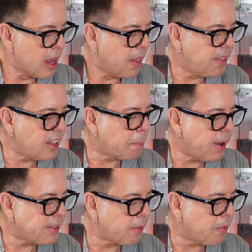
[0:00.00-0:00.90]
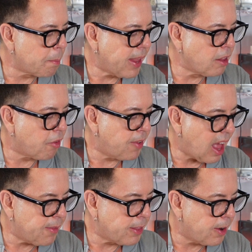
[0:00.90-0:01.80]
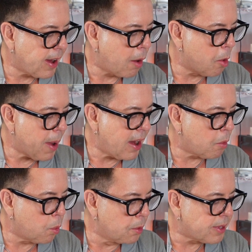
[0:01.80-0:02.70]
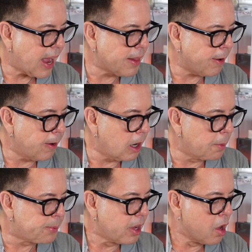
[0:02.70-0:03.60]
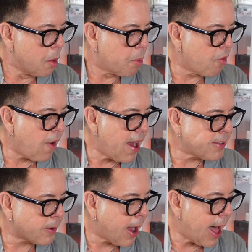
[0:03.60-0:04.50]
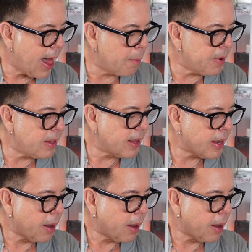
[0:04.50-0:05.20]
This special blend of lavender, aromatic woods, and herbs provides a calming,